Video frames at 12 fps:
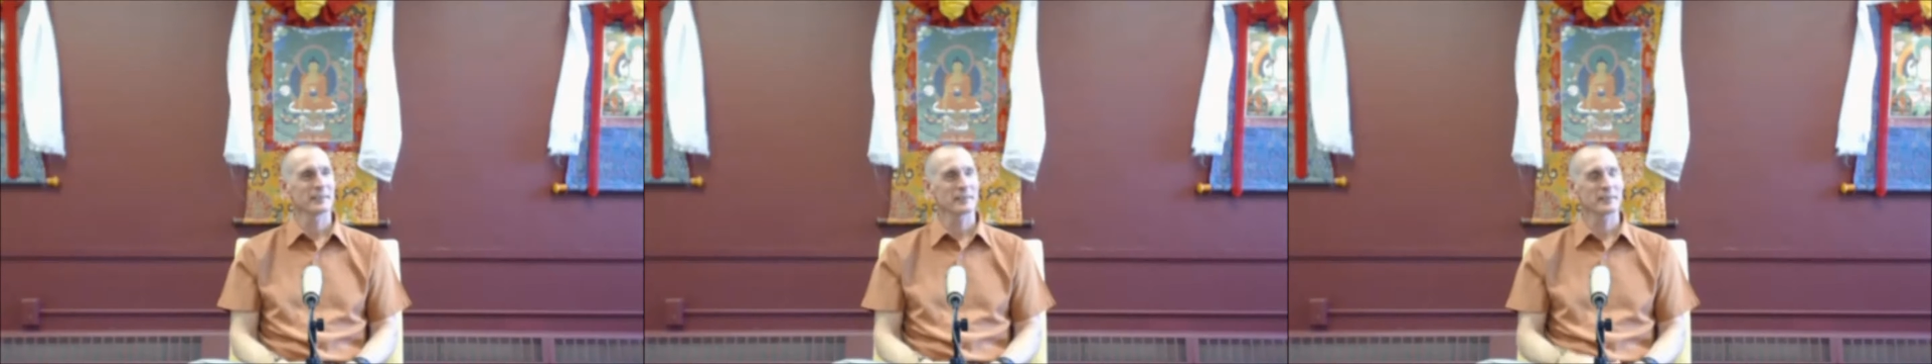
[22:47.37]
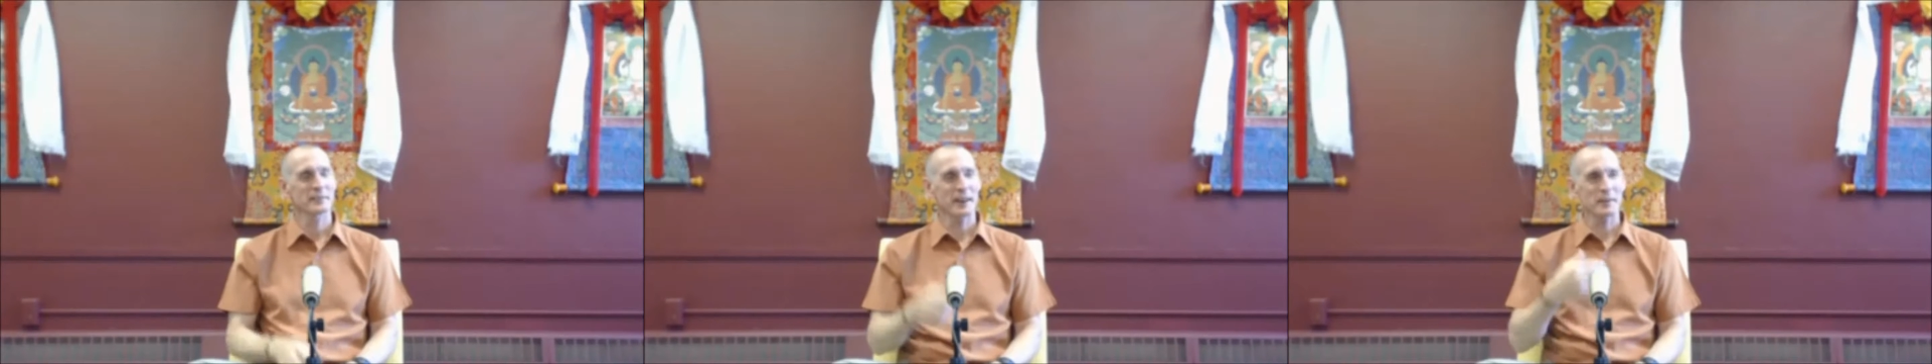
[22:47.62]

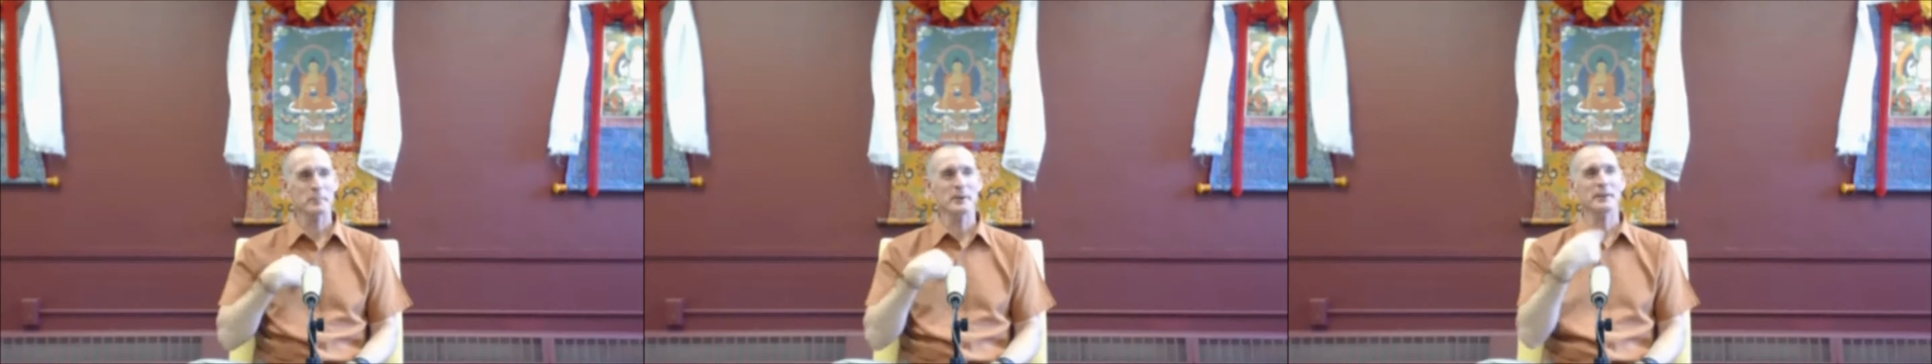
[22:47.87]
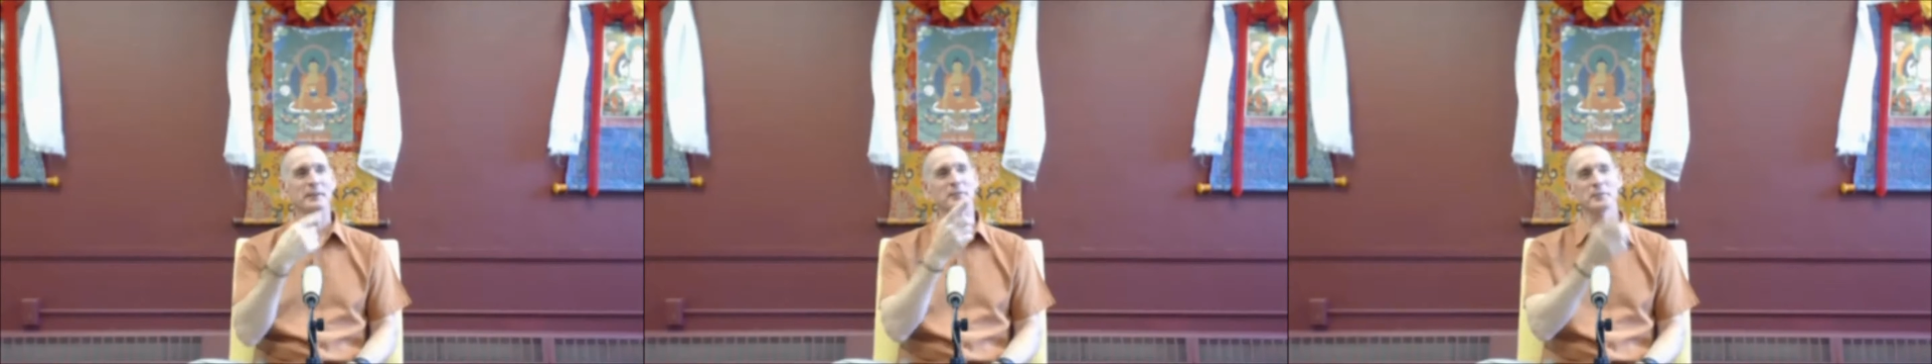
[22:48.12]
Because I'm
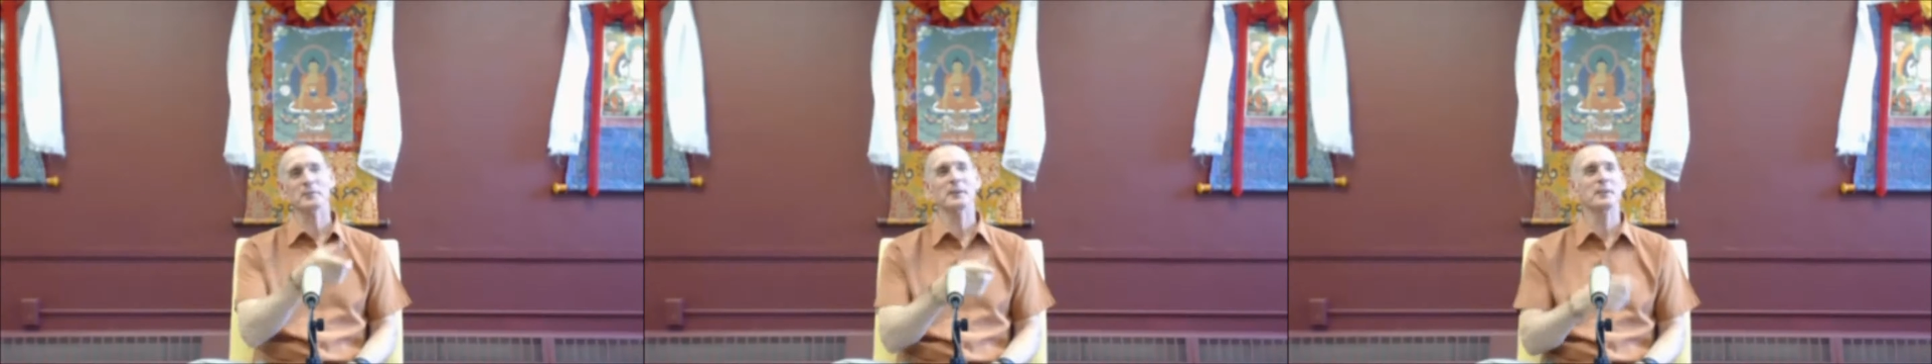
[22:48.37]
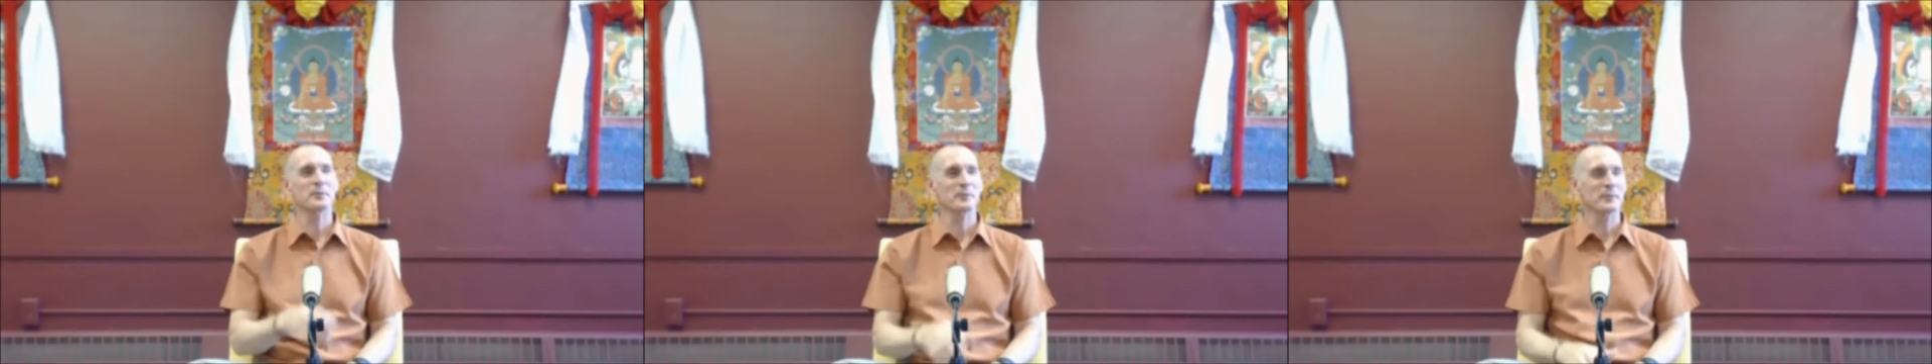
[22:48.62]
me and you're
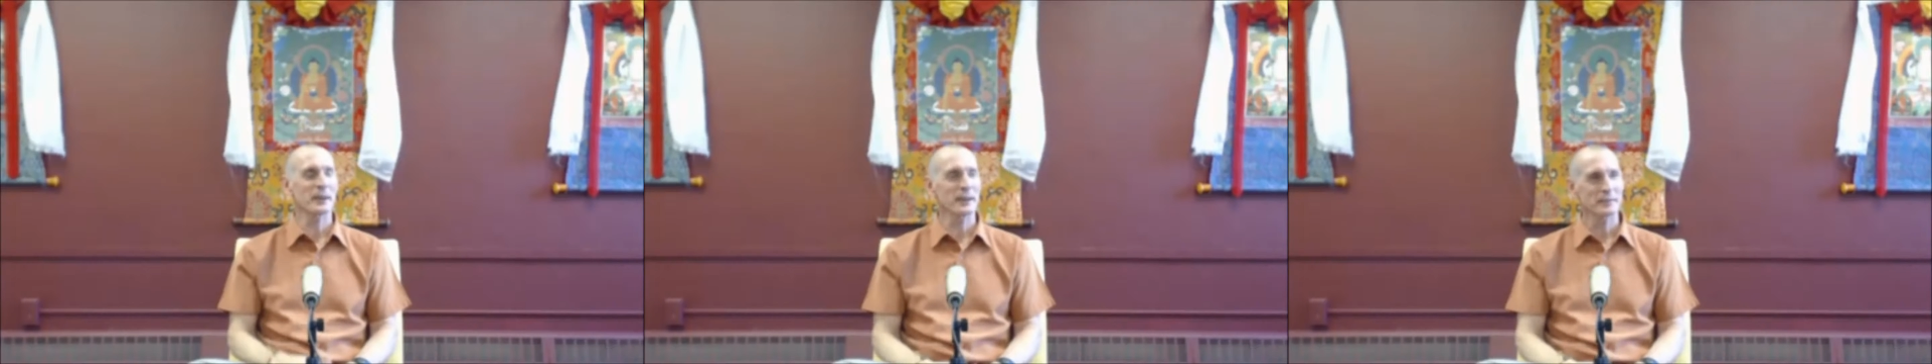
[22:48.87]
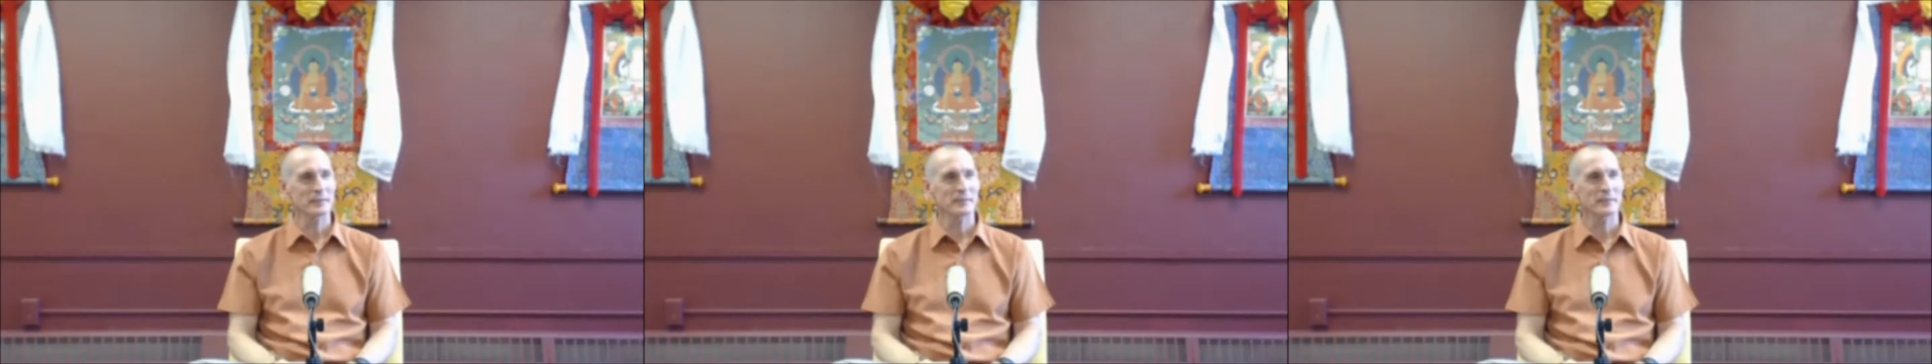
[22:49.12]
other, right?
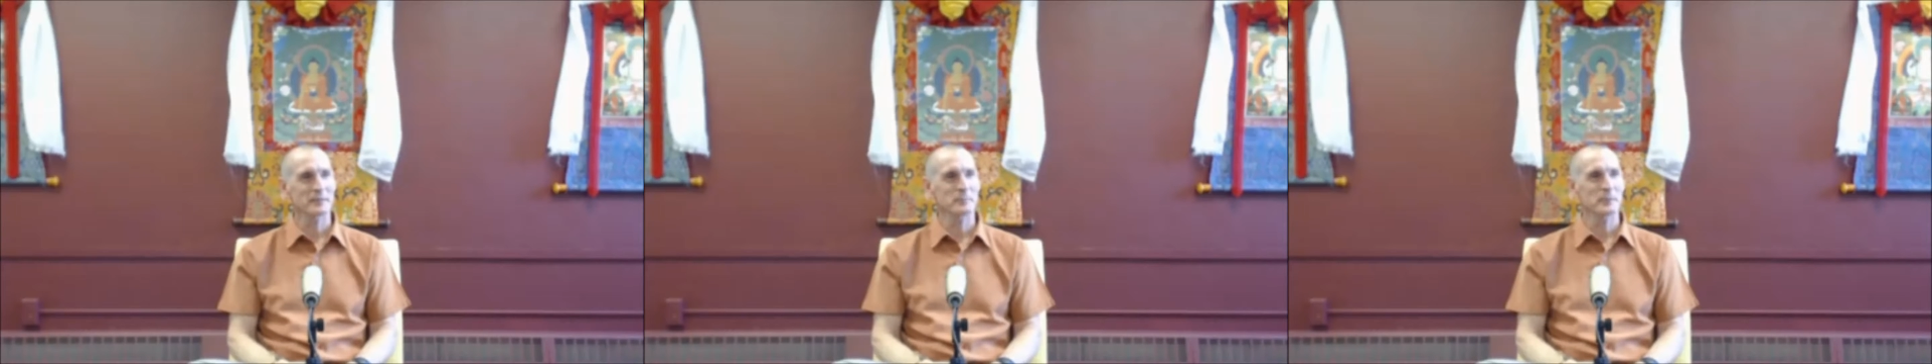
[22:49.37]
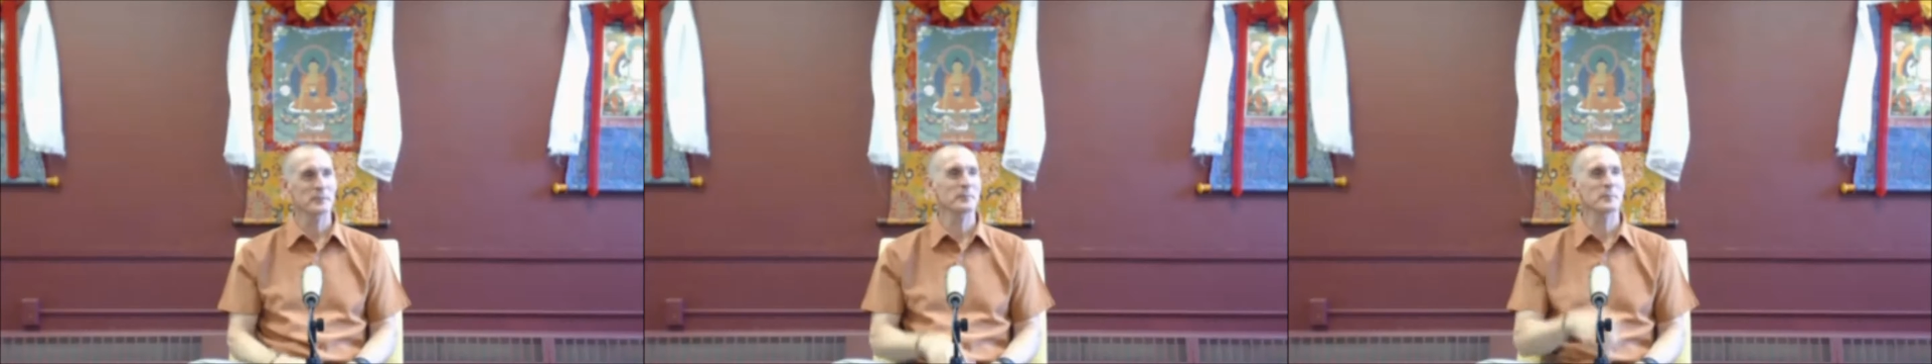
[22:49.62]

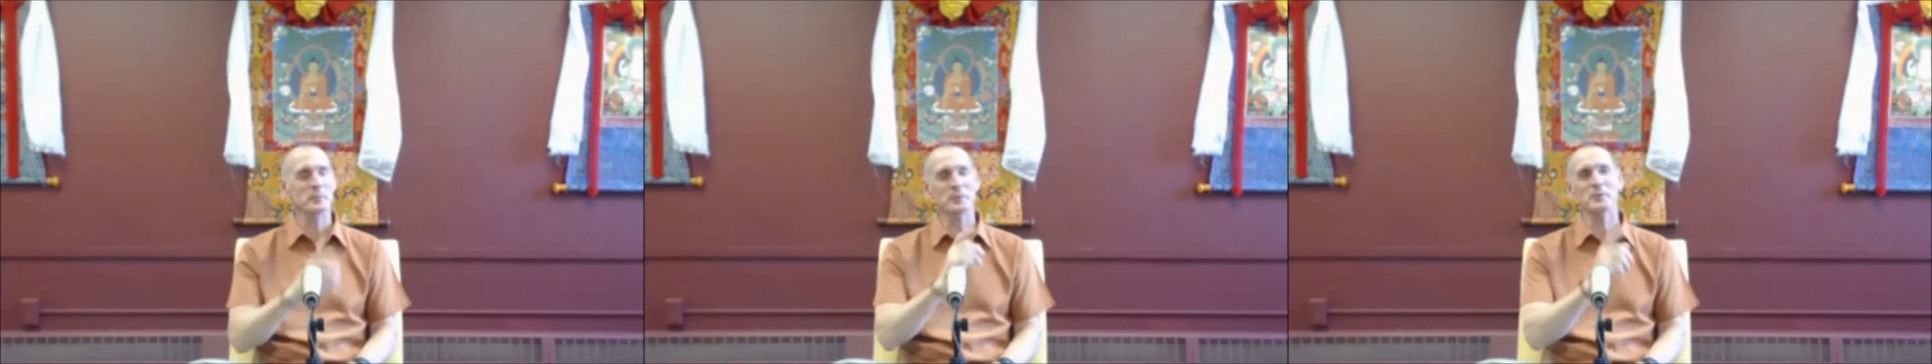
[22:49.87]
But from where you're